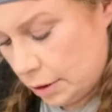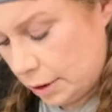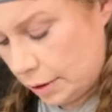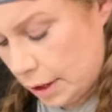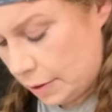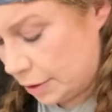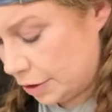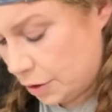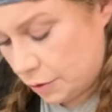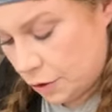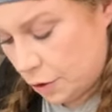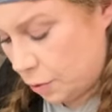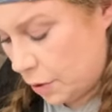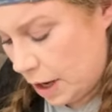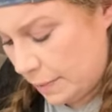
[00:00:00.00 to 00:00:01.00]
I don't
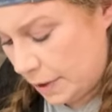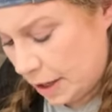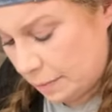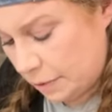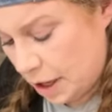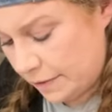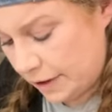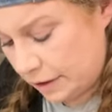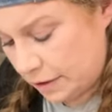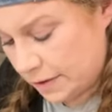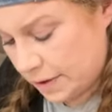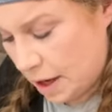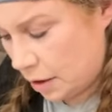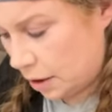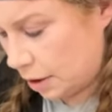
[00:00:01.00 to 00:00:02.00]
know why, but I'm loving this
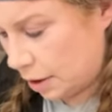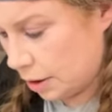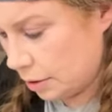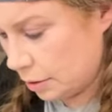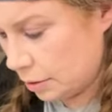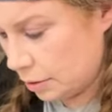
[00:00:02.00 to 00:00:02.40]
color.